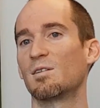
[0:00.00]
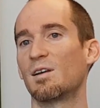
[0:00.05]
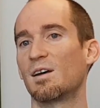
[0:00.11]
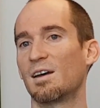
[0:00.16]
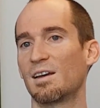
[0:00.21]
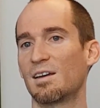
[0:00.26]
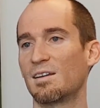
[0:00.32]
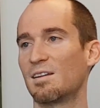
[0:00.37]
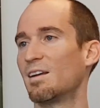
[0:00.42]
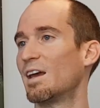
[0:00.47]

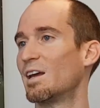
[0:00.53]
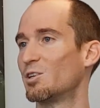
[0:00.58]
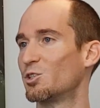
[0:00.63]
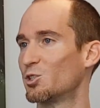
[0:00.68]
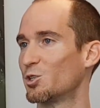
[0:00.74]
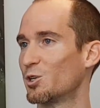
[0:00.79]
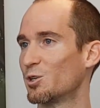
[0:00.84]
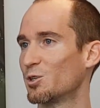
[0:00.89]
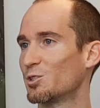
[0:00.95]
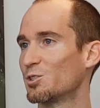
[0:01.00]
like
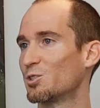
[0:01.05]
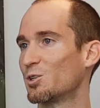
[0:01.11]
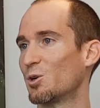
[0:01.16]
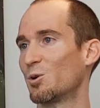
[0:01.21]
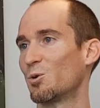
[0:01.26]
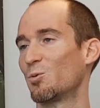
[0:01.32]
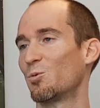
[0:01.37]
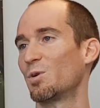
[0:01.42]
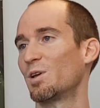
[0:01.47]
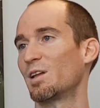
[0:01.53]
nature,
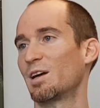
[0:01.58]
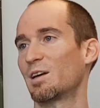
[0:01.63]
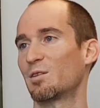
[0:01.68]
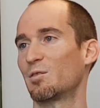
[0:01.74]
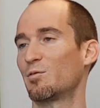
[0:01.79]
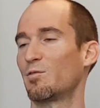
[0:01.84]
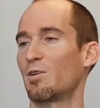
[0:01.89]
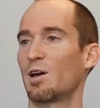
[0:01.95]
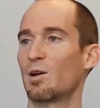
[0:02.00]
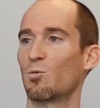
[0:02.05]
so we like to
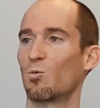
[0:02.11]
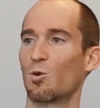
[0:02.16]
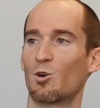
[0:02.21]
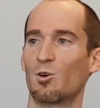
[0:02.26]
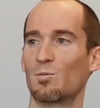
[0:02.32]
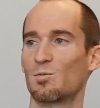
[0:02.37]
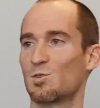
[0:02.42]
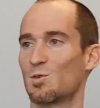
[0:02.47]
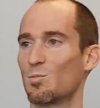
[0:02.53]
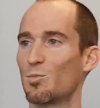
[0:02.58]
find
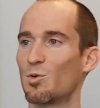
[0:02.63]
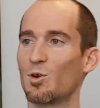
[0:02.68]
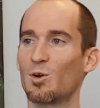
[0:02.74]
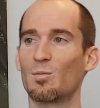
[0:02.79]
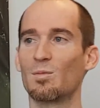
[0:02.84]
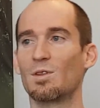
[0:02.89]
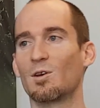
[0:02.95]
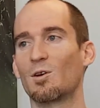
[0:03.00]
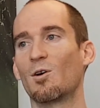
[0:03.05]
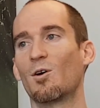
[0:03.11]
worms and put them
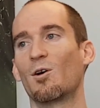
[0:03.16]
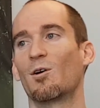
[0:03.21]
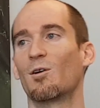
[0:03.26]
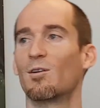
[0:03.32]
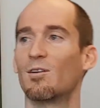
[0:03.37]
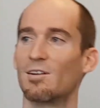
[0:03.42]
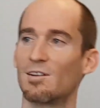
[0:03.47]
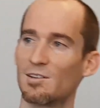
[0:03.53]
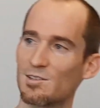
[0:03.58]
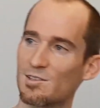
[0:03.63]
in the
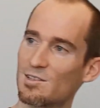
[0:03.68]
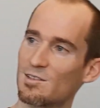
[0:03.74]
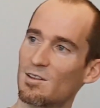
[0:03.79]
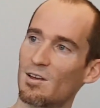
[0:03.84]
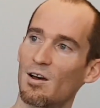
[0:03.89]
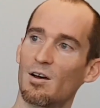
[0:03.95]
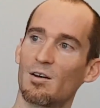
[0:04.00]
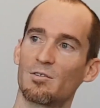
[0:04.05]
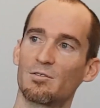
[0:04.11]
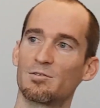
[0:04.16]
garden and
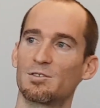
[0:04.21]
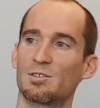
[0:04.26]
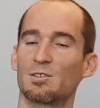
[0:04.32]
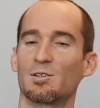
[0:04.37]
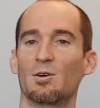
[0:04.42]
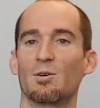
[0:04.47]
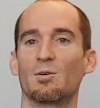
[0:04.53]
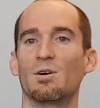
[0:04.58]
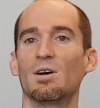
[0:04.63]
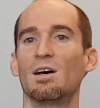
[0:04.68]
stuff.
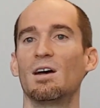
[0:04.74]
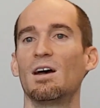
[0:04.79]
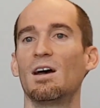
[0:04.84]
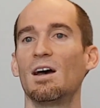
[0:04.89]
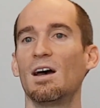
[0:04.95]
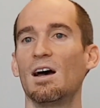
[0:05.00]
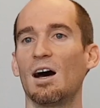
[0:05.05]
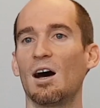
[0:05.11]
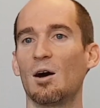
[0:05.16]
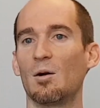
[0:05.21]
So
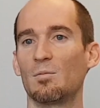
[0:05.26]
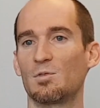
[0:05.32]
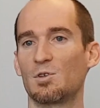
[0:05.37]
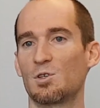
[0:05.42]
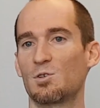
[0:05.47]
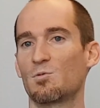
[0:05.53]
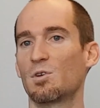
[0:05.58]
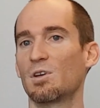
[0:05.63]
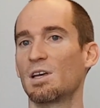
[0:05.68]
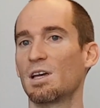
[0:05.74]

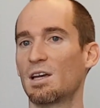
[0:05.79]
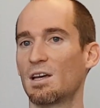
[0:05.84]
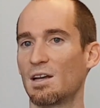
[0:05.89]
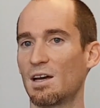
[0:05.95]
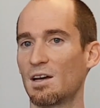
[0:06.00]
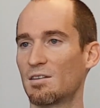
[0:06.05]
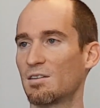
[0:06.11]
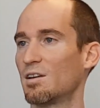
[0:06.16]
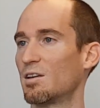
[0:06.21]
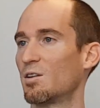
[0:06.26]
just really
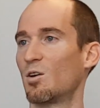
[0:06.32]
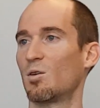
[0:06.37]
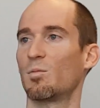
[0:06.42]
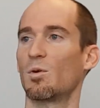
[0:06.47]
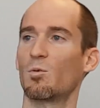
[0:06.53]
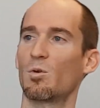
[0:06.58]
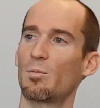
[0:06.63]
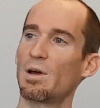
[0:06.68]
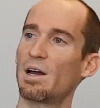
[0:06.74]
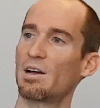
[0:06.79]
connecting though, but
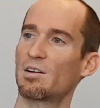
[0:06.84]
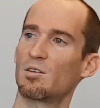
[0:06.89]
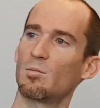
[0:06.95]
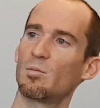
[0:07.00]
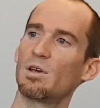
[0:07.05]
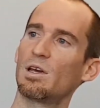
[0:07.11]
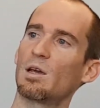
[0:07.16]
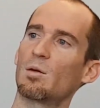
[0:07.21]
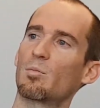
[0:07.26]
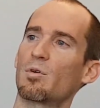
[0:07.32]
we're back to
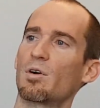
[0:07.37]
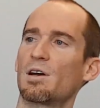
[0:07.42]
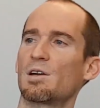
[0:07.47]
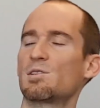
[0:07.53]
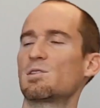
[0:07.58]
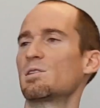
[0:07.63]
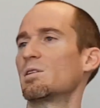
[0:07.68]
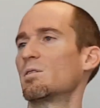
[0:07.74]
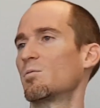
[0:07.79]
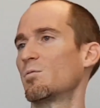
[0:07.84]
being
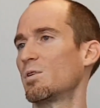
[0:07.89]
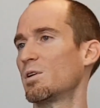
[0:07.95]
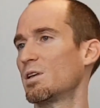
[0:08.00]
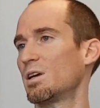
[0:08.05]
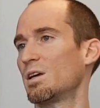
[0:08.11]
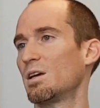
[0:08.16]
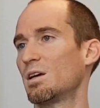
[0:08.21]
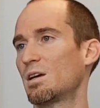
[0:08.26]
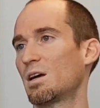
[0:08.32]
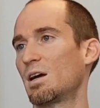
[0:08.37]
present.
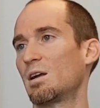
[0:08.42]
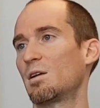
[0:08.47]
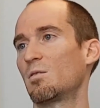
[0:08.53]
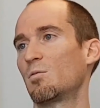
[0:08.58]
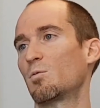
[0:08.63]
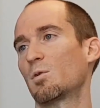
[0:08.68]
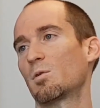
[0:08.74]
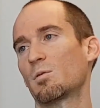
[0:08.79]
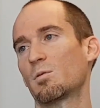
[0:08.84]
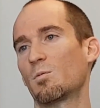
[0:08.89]
Really kind of,
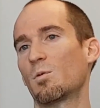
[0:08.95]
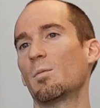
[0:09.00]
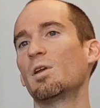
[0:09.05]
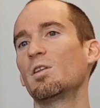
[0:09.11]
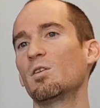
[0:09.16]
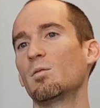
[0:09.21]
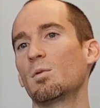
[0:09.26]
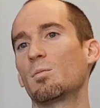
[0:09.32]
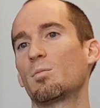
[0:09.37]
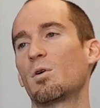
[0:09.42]
we're
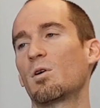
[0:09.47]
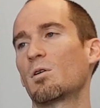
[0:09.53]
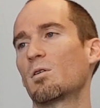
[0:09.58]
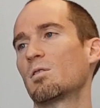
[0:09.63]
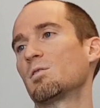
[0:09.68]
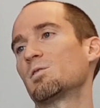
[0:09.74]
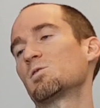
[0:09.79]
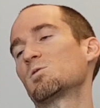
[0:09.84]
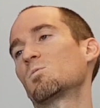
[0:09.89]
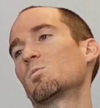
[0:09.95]
meant to be part of
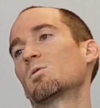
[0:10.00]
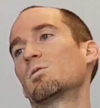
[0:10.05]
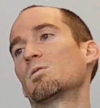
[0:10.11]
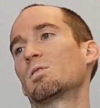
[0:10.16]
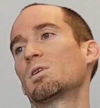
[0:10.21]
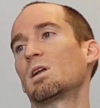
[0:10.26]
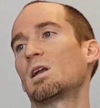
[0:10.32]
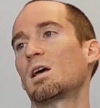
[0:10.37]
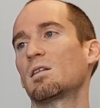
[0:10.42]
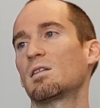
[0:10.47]
this world.
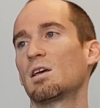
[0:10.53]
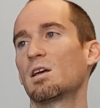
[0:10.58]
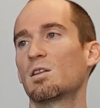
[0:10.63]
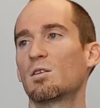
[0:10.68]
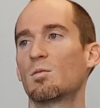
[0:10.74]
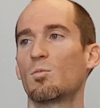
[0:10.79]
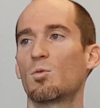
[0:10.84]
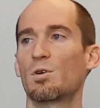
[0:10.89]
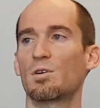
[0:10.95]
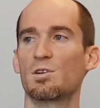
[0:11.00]
And I think
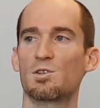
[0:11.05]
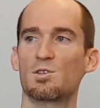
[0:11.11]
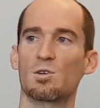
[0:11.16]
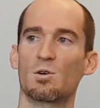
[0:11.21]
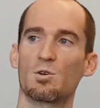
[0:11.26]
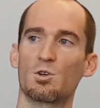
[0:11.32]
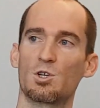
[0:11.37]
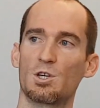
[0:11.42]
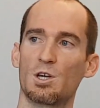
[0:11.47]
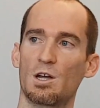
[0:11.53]
the more
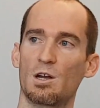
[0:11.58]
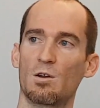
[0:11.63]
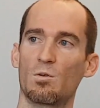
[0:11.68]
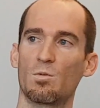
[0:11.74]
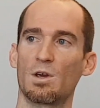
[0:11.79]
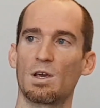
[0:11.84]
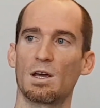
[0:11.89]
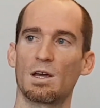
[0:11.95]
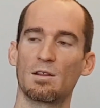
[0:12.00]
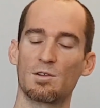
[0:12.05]
dissociated
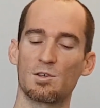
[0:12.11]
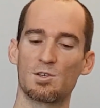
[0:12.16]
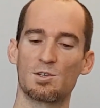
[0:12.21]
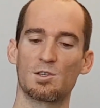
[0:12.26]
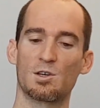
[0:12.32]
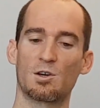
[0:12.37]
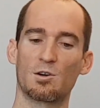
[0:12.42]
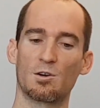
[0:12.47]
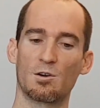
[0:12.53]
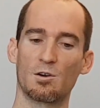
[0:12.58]
we get, the
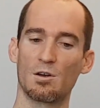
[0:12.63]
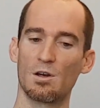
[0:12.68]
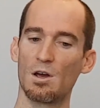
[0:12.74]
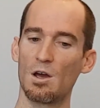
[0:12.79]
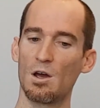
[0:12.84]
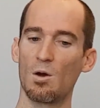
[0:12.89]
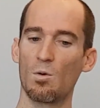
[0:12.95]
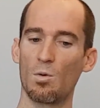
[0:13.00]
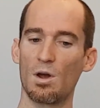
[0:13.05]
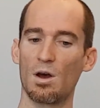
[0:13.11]
sicker
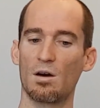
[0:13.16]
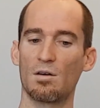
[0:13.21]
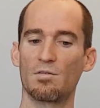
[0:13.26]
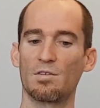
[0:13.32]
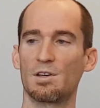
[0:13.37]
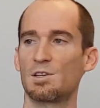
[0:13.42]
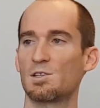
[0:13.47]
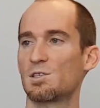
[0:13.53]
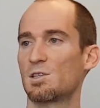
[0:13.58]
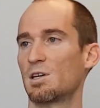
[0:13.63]
we
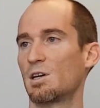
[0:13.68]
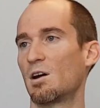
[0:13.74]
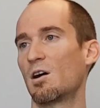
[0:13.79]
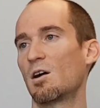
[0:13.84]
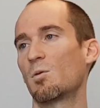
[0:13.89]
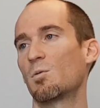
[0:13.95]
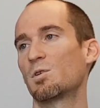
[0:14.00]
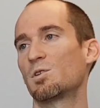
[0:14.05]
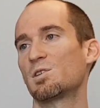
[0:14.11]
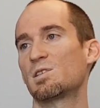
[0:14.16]
obviously
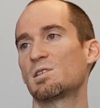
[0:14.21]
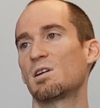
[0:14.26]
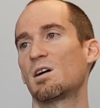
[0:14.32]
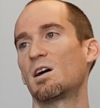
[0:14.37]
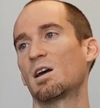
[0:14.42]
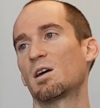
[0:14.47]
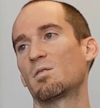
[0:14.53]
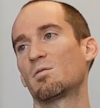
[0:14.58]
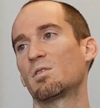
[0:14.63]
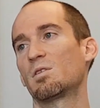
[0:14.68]
are. We're just
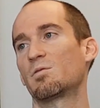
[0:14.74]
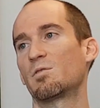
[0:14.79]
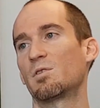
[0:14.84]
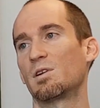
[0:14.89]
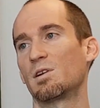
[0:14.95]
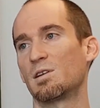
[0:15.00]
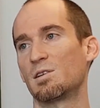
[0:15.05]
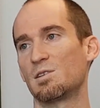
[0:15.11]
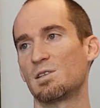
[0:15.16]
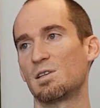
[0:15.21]
dying of
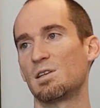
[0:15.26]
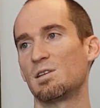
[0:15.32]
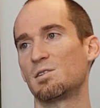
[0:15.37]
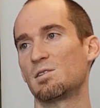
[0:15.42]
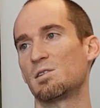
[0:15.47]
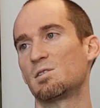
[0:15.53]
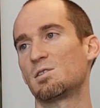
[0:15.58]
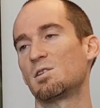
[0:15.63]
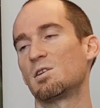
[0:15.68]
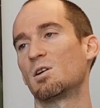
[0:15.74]
different
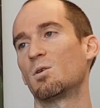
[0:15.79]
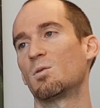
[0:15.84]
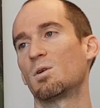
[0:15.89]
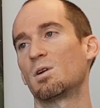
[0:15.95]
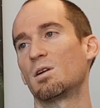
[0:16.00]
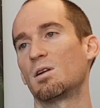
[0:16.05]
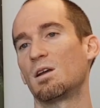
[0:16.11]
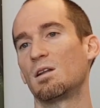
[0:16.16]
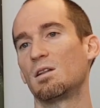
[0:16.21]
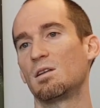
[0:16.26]
diseases, you know,
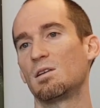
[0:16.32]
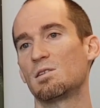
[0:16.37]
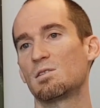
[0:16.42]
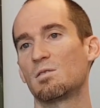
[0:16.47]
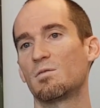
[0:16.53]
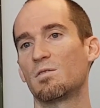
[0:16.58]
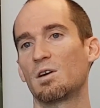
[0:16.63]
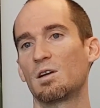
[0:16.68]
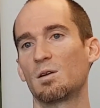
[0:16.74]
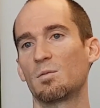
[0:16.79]
in these
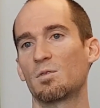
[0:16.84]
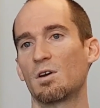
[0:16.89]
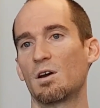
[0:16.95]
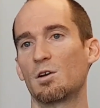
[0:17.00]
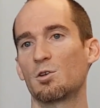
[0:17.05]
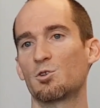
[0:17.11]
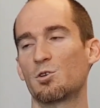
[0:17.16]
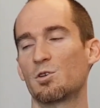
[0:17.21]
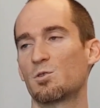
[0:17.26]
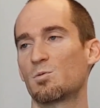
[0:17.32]
developed
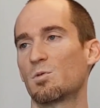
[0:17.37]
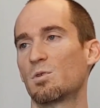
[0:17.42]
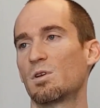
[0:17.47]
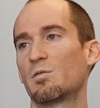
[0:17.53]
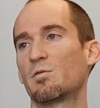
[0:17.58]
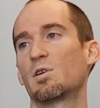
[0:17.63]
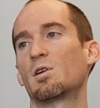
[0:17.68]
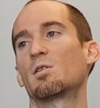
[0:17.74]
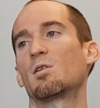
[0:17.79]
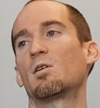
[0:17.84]
countries, we're
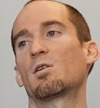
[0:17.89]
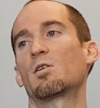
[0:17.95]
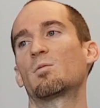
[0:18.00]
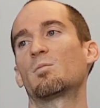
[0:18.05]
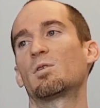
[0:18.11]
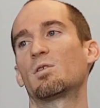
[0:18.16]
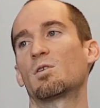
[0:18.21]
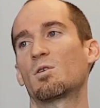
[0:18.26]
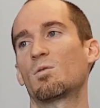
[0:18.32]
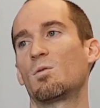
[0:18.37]
living longer,
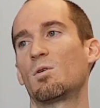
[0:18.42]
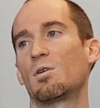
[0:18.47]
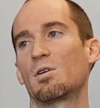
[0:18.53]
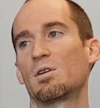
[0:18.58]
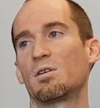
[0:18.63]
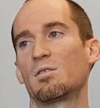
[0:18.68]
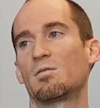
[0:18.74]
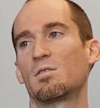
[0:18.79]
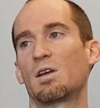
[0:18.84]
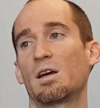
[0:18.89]
but the quality
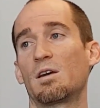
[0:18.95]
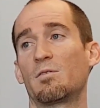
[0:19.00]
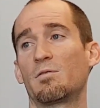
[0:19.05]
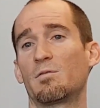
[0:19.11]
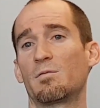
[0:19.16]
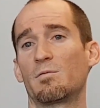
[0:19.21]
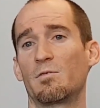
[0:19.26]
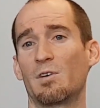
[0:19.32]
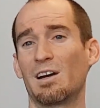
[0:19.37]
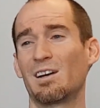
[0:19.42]
of life,
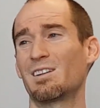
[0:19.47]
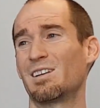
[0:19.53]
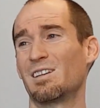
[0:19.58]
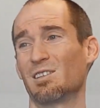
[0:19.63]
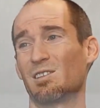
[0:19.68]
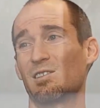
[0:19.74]
frankly, it